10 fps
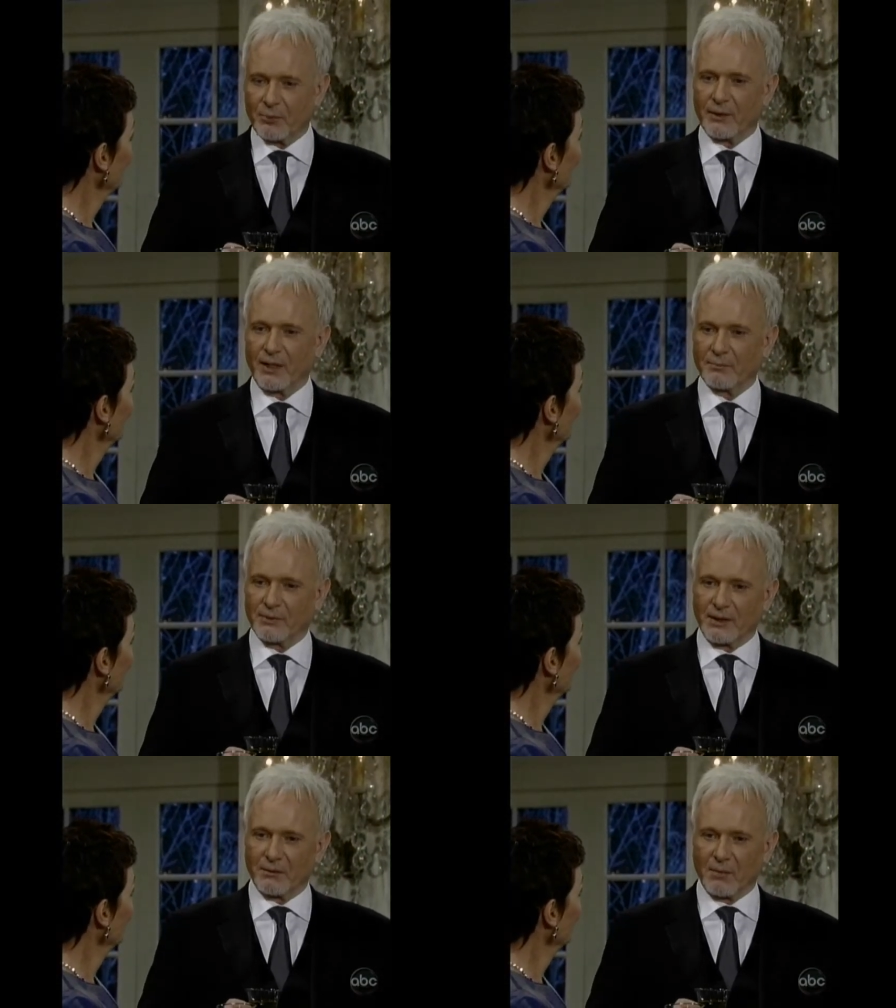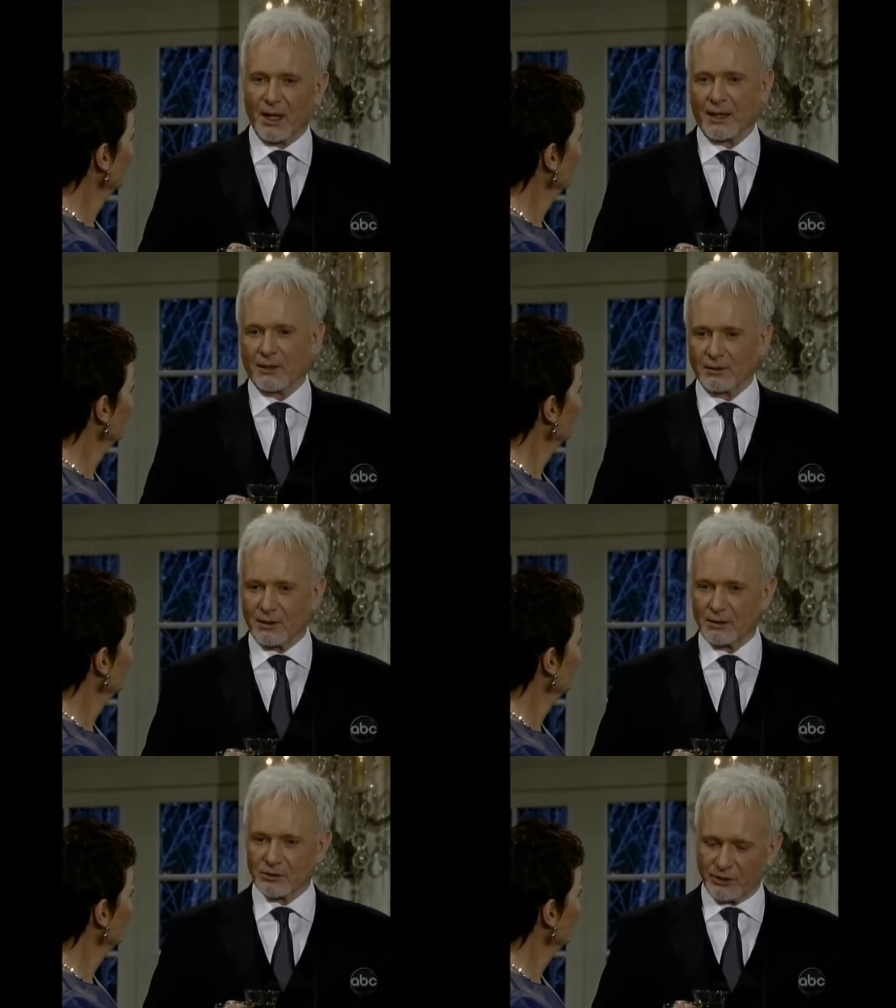preempting my
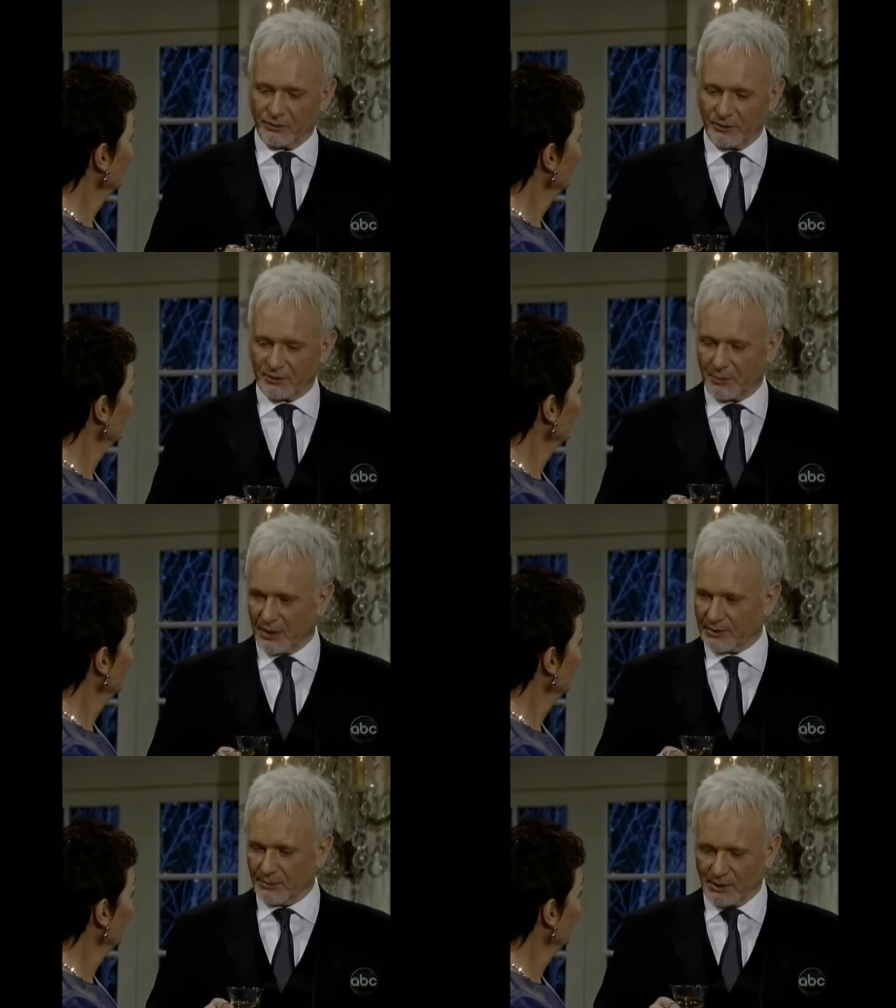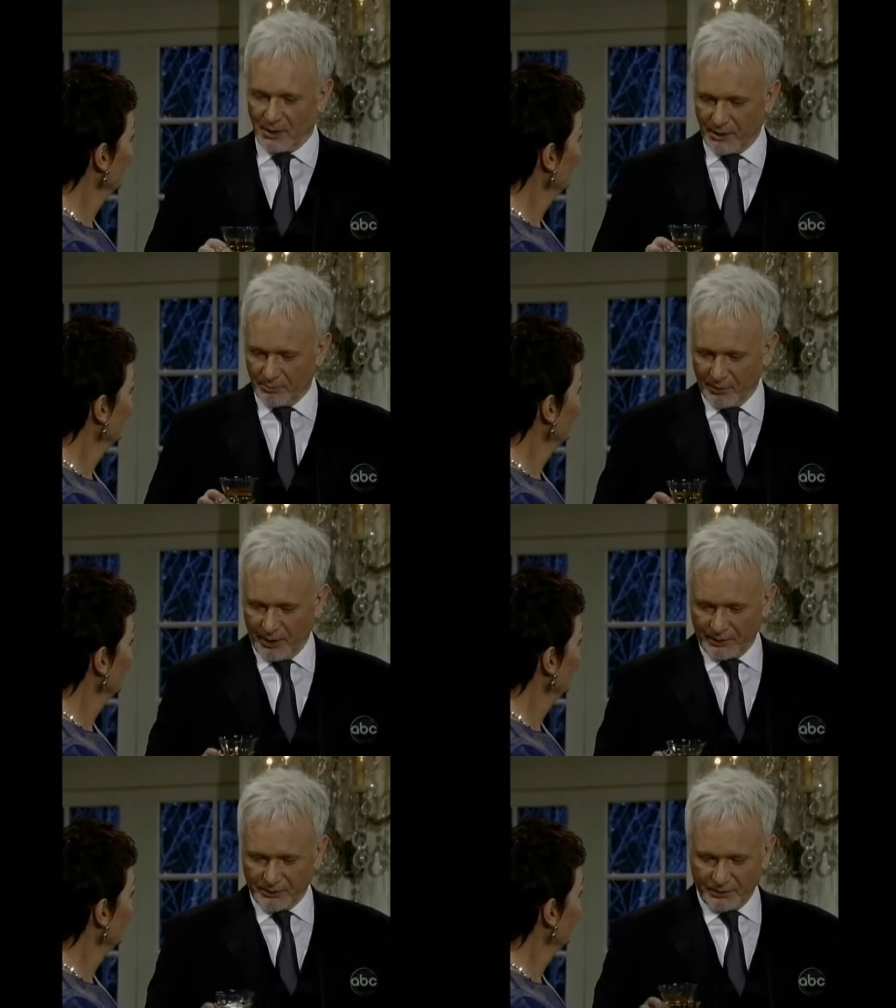adult children's possible
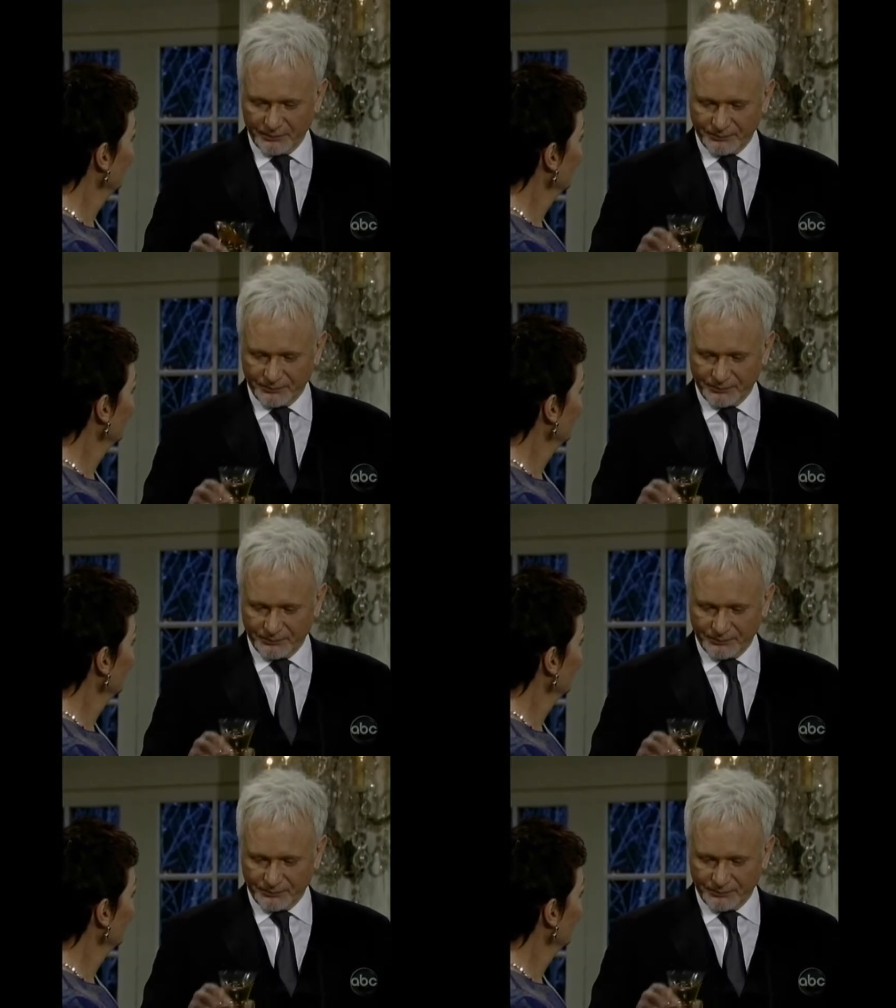heartbreaks.